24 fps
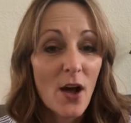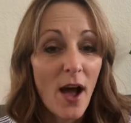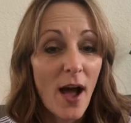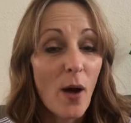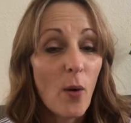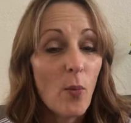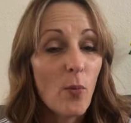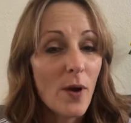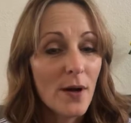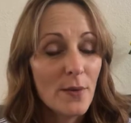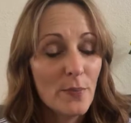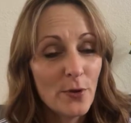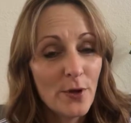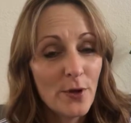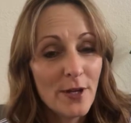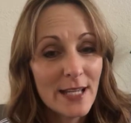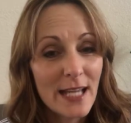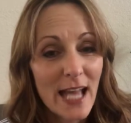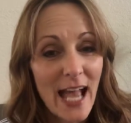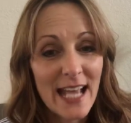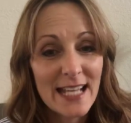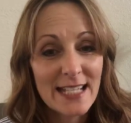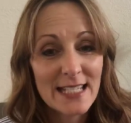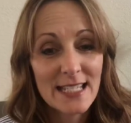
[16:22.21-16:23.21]
At one
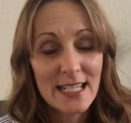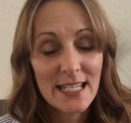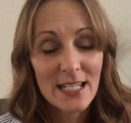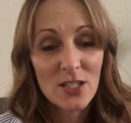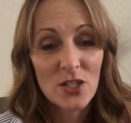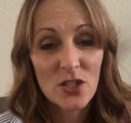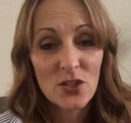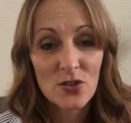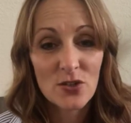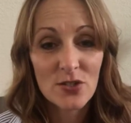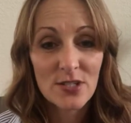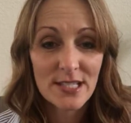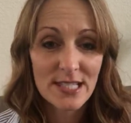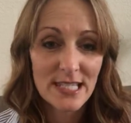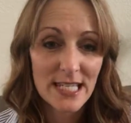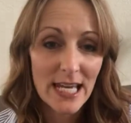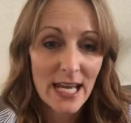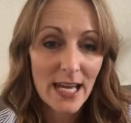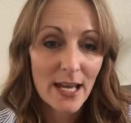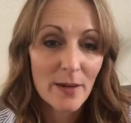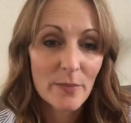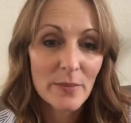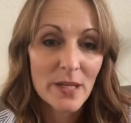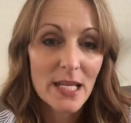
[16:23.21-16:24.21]
point, I did use
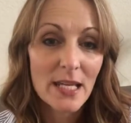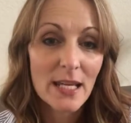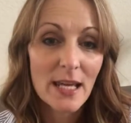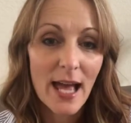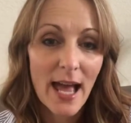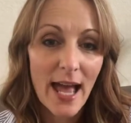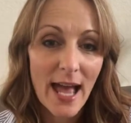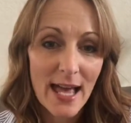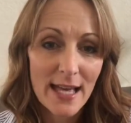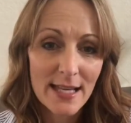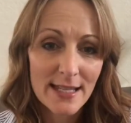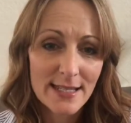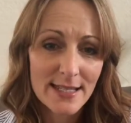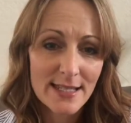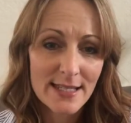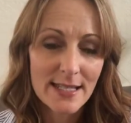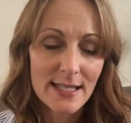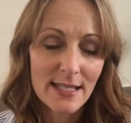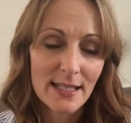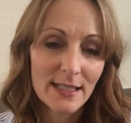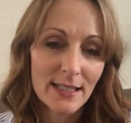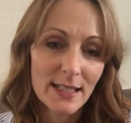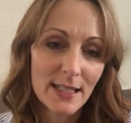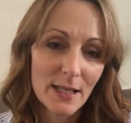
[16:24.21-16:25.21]
Tammy
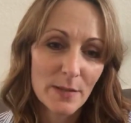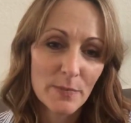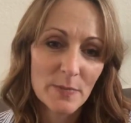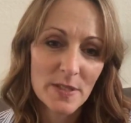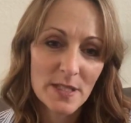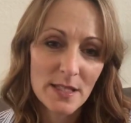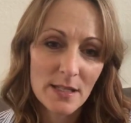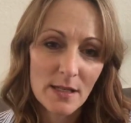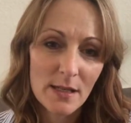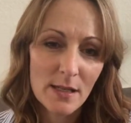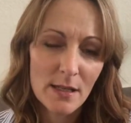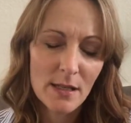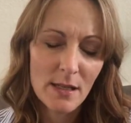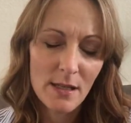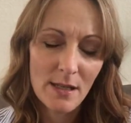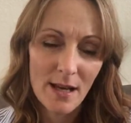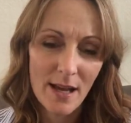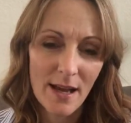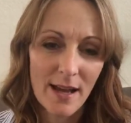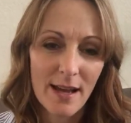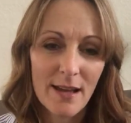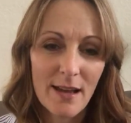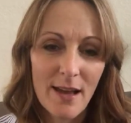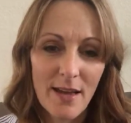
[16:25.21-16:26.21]
S. Gibson.
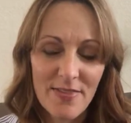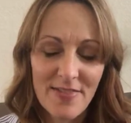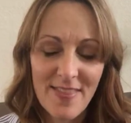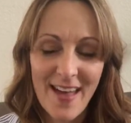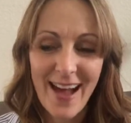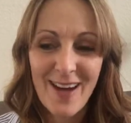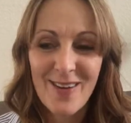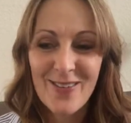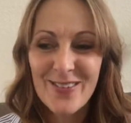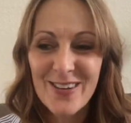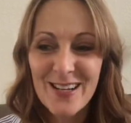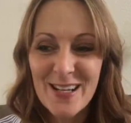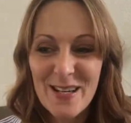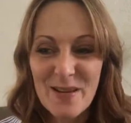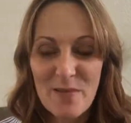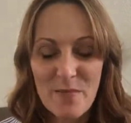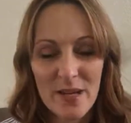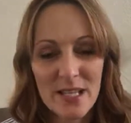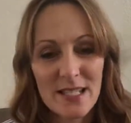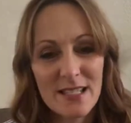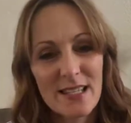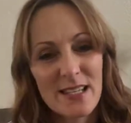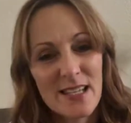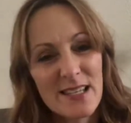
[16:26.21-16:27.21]
I got that one, and
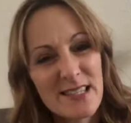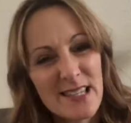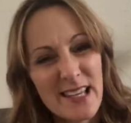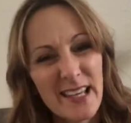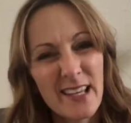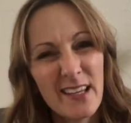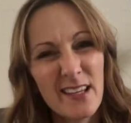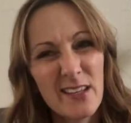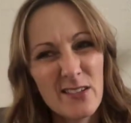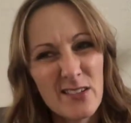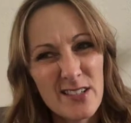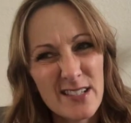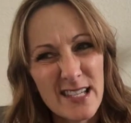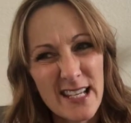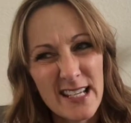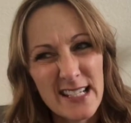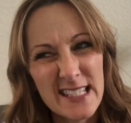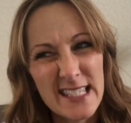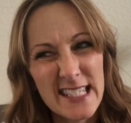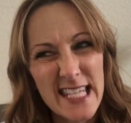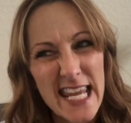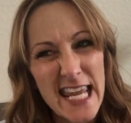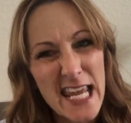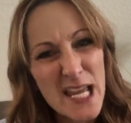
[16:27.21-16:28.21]
my son's like, it looks like
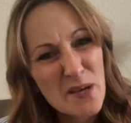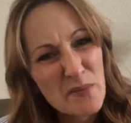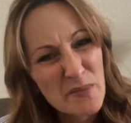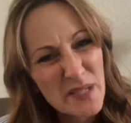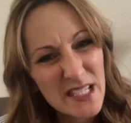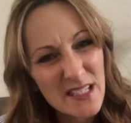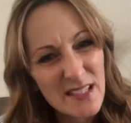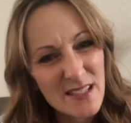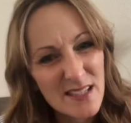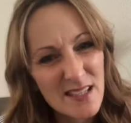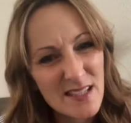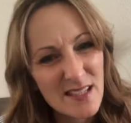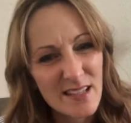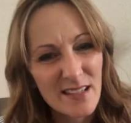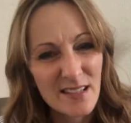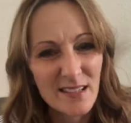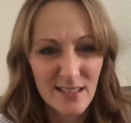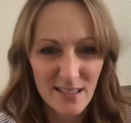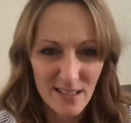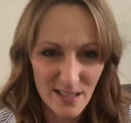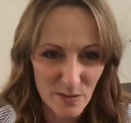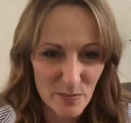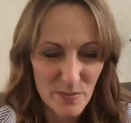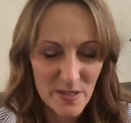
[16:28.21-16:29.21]
Tammy's
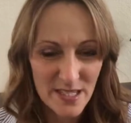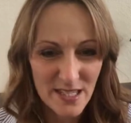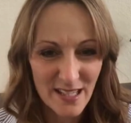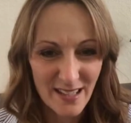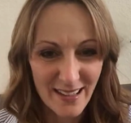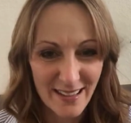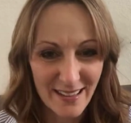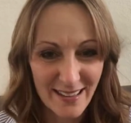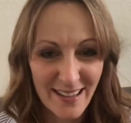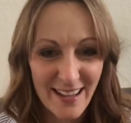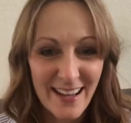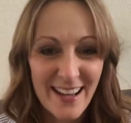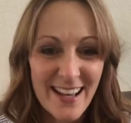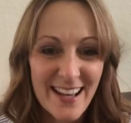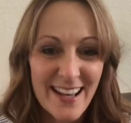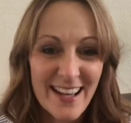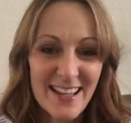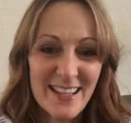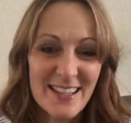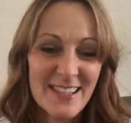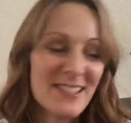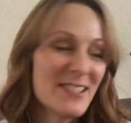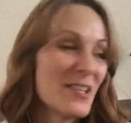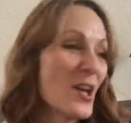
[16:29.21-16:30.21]
Gibson.
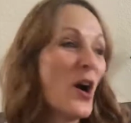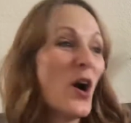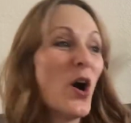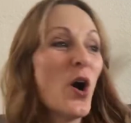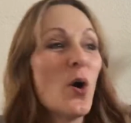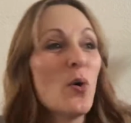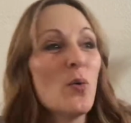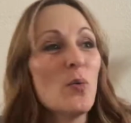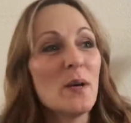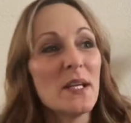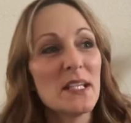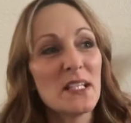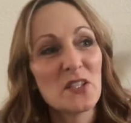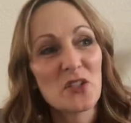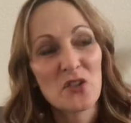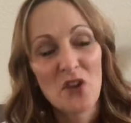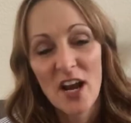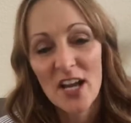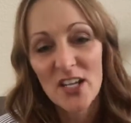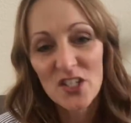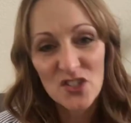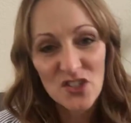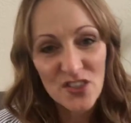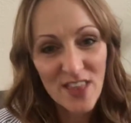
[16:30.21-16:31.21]
So we
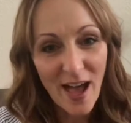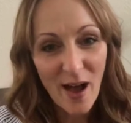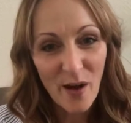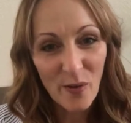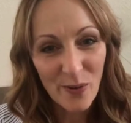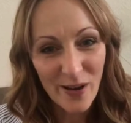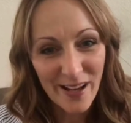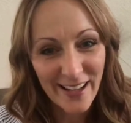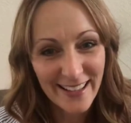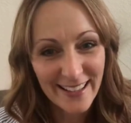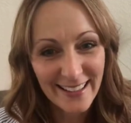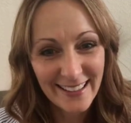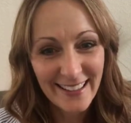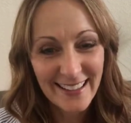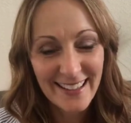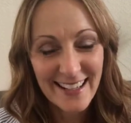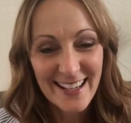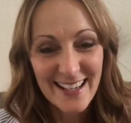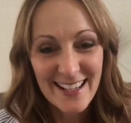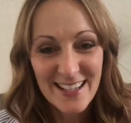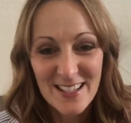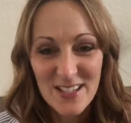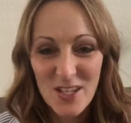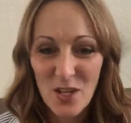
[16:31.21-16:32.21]
scratched that one.
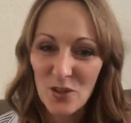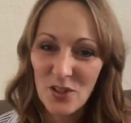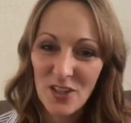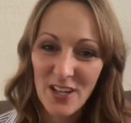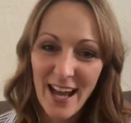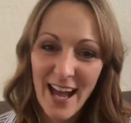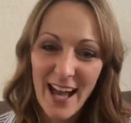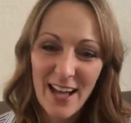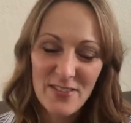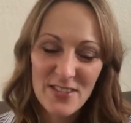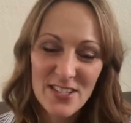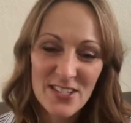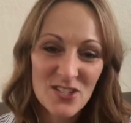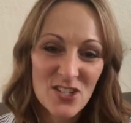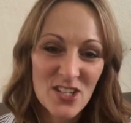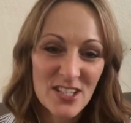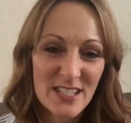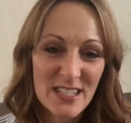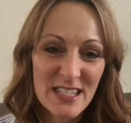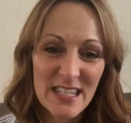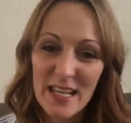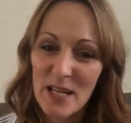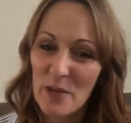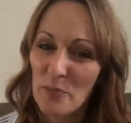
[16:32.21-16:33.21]
So you have to
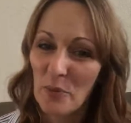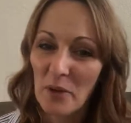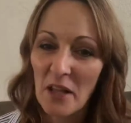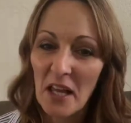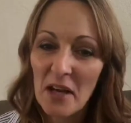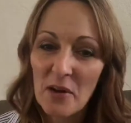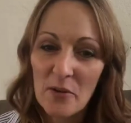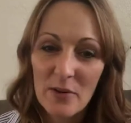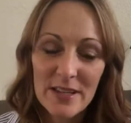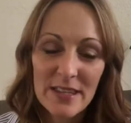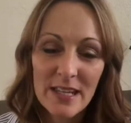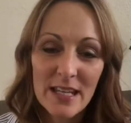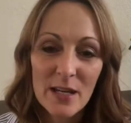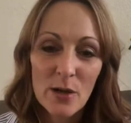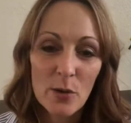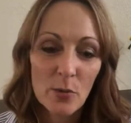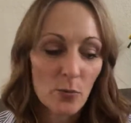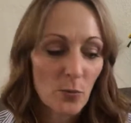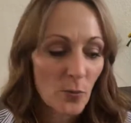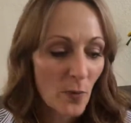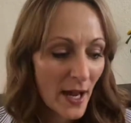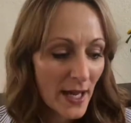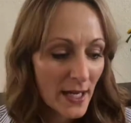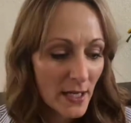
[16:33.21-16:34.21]
just like play with it,
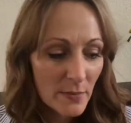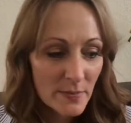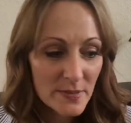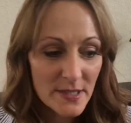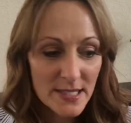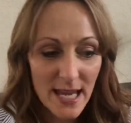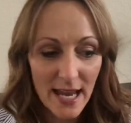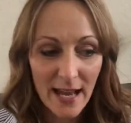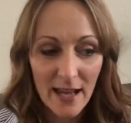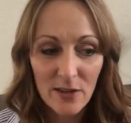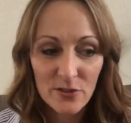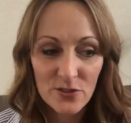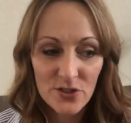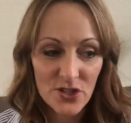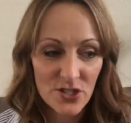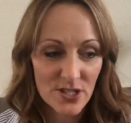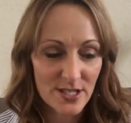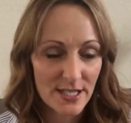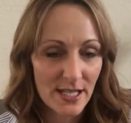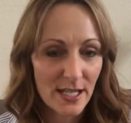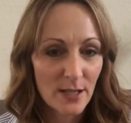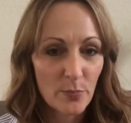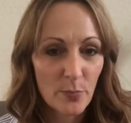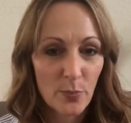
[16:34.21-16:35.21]
write them down,
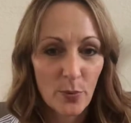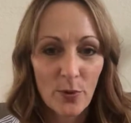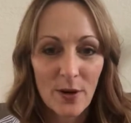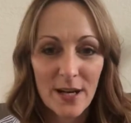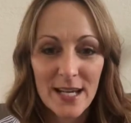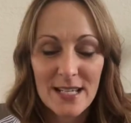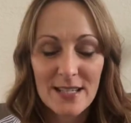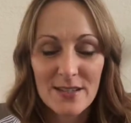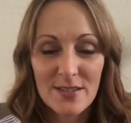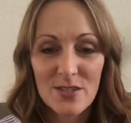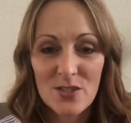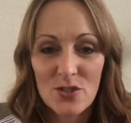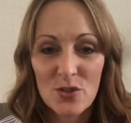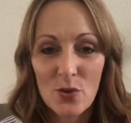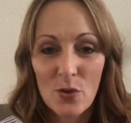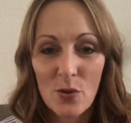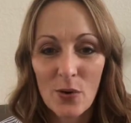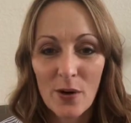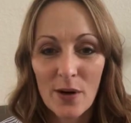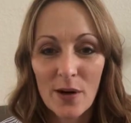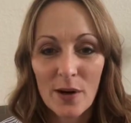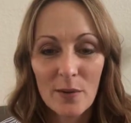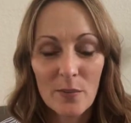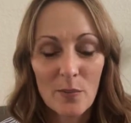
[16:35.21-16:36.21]
just like
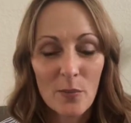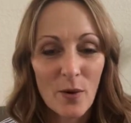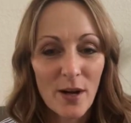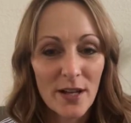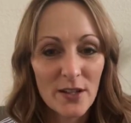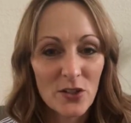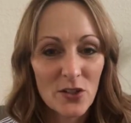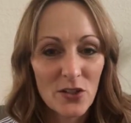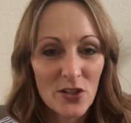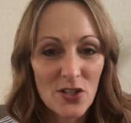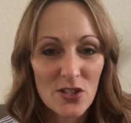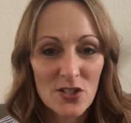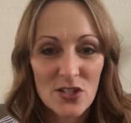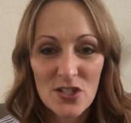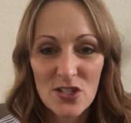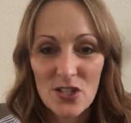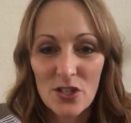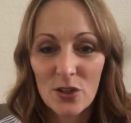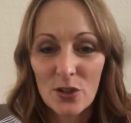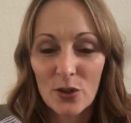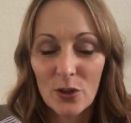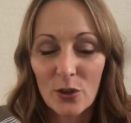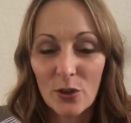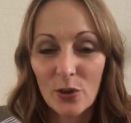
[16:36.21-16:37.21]
brainstorm what you could
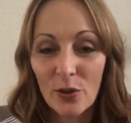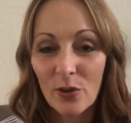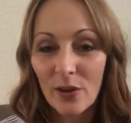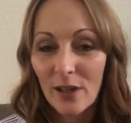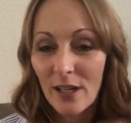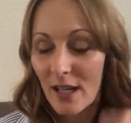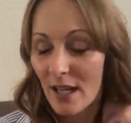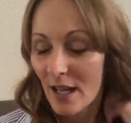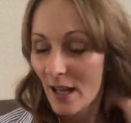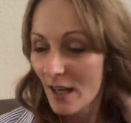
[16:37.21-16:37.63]
do.